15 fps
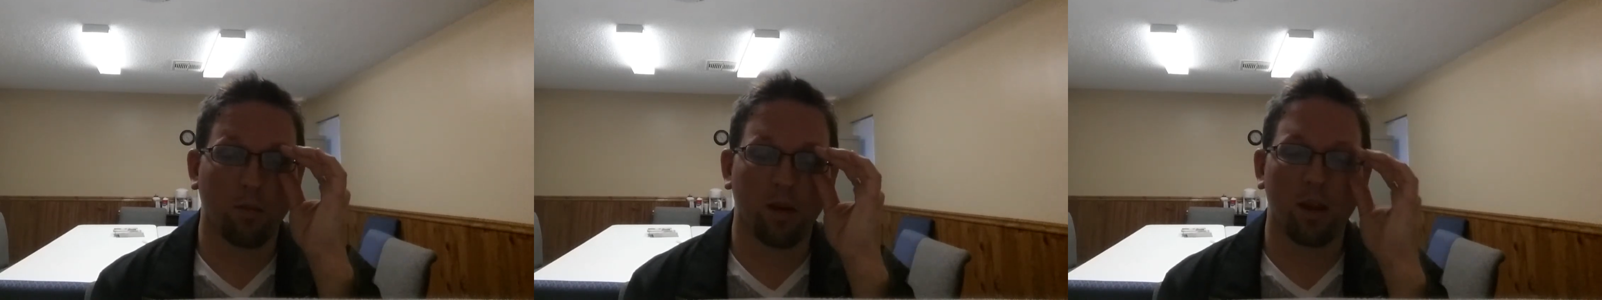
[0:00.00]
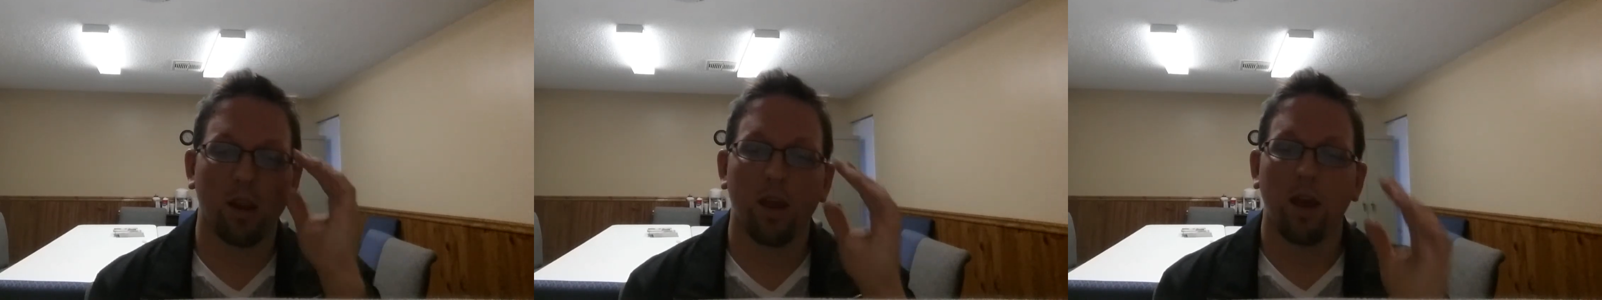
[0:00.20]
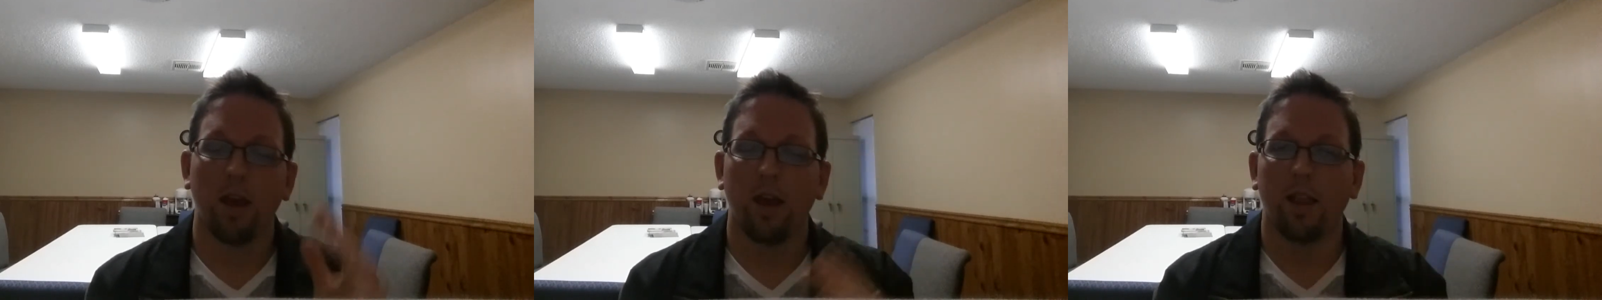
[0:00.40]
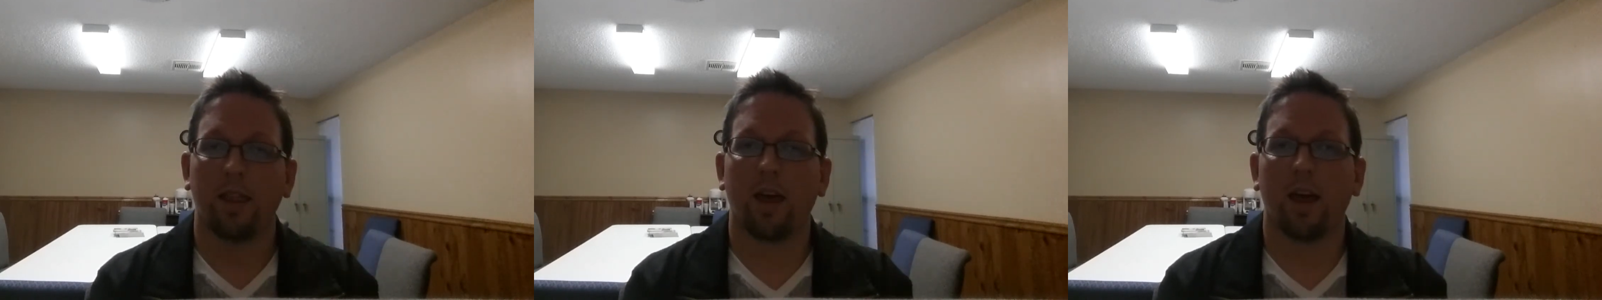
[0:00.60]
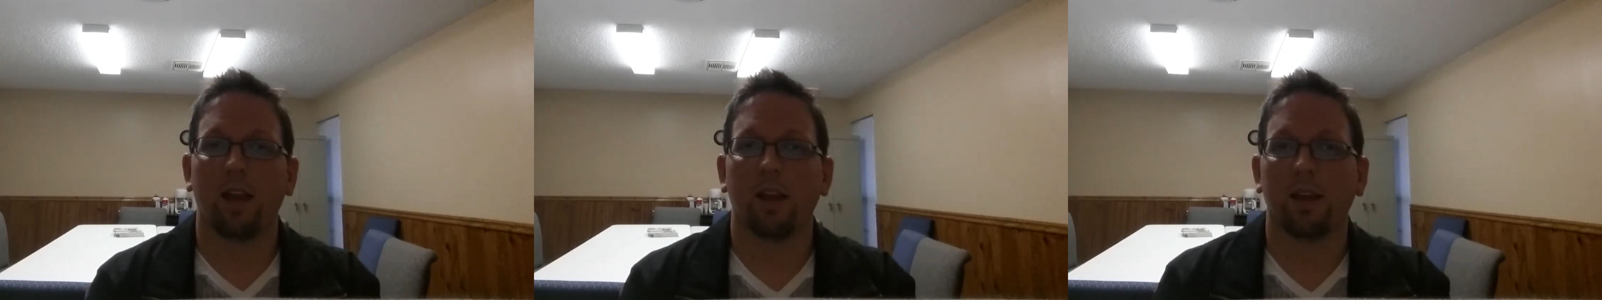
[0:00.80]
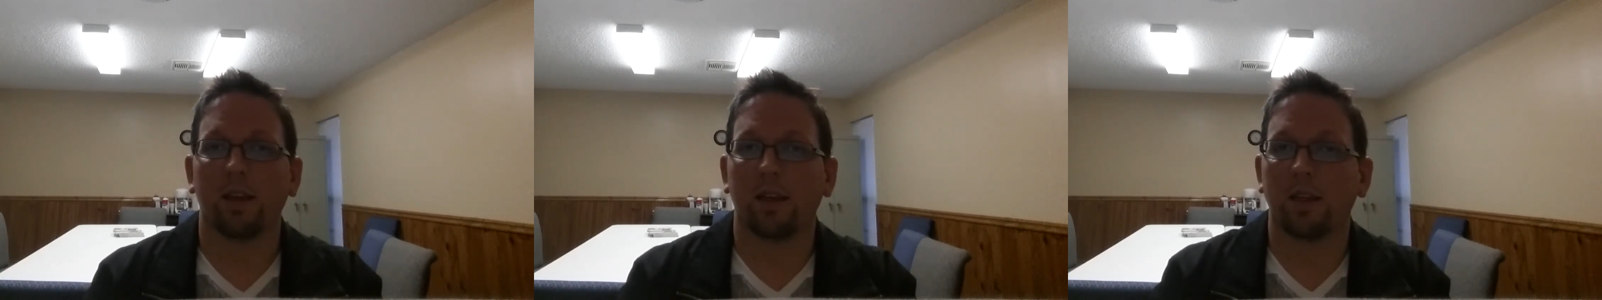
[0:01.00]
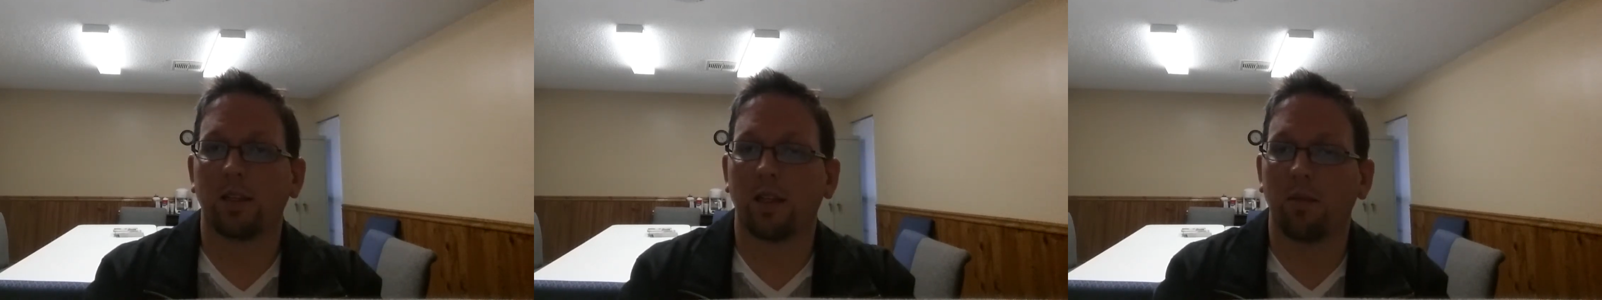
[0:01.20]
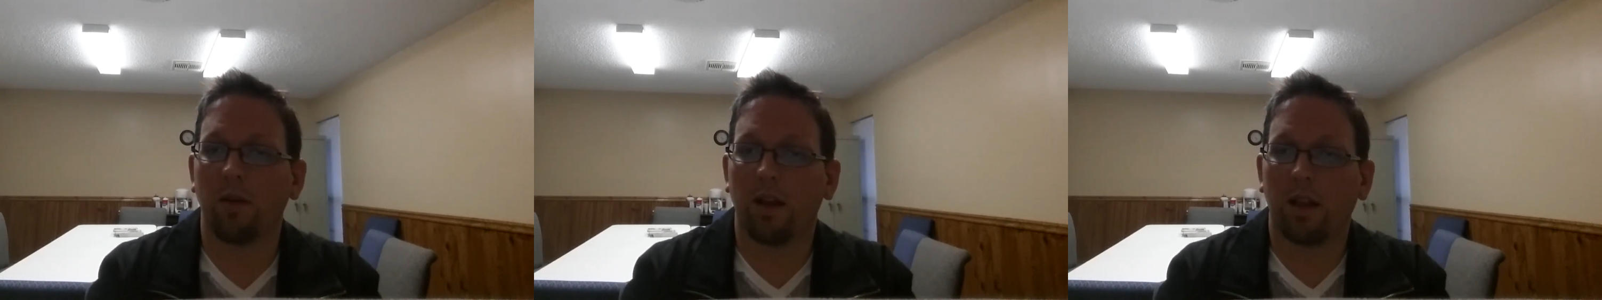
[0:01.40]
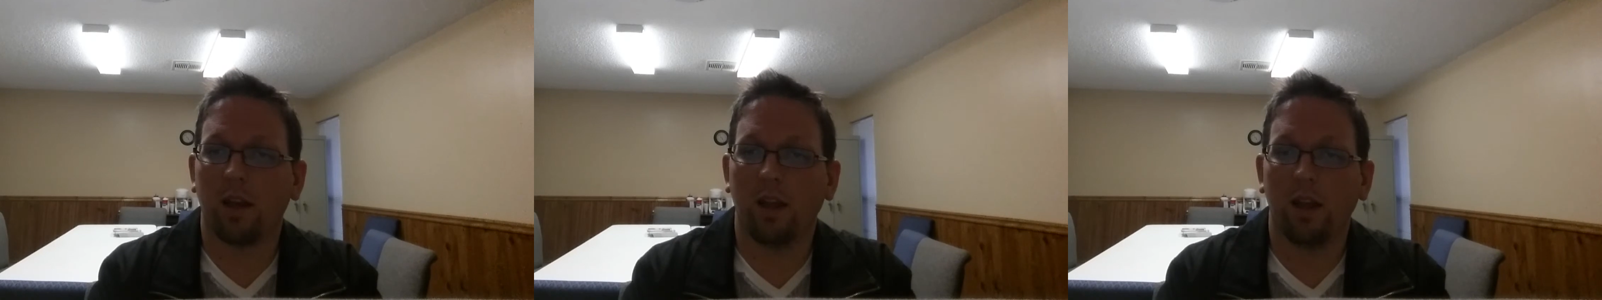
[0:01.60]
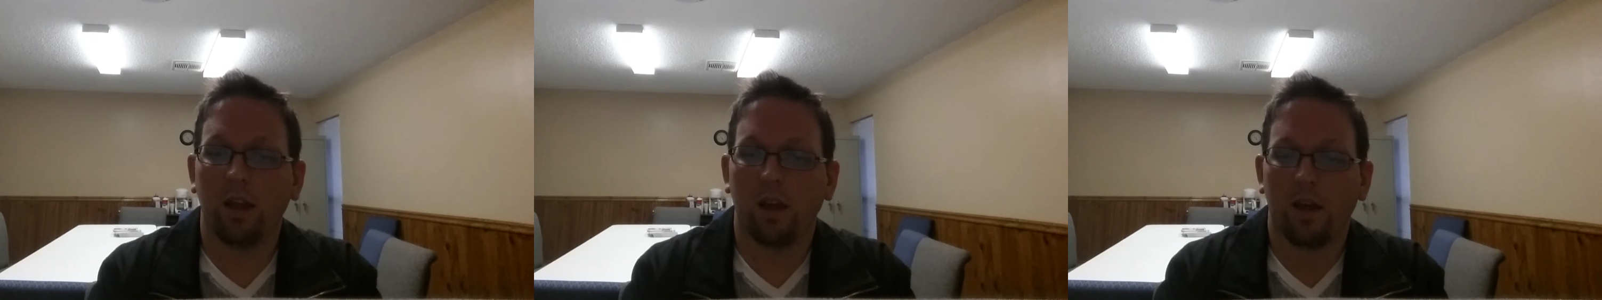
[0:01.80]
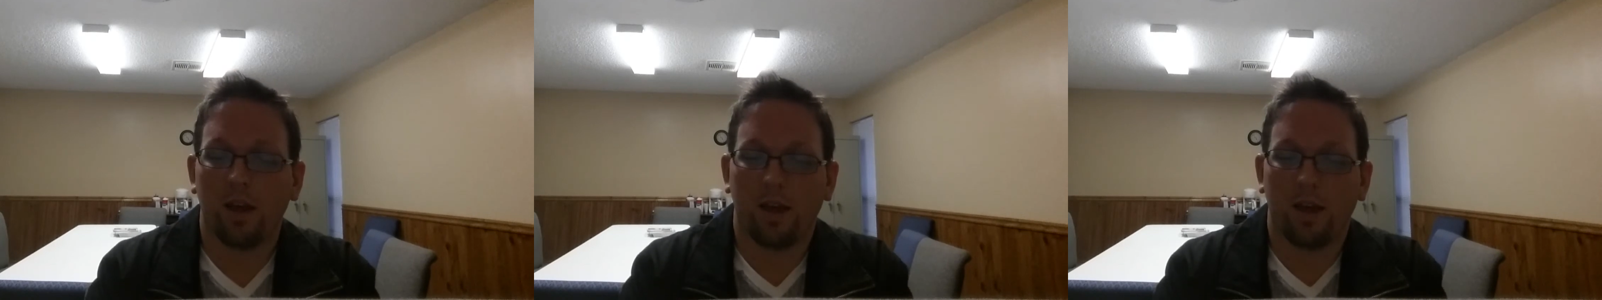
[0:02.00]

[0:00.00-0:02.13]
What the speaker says: but that is the melody.